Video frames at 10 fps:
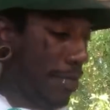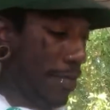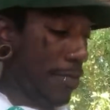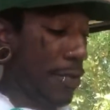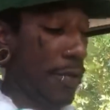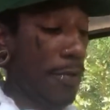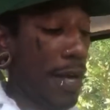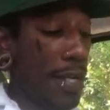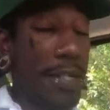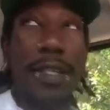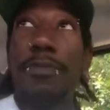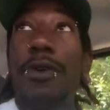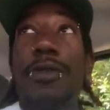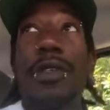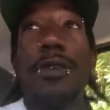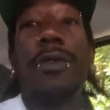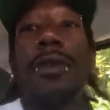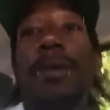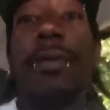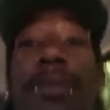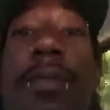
mm, we're going to watch this person. Hold on.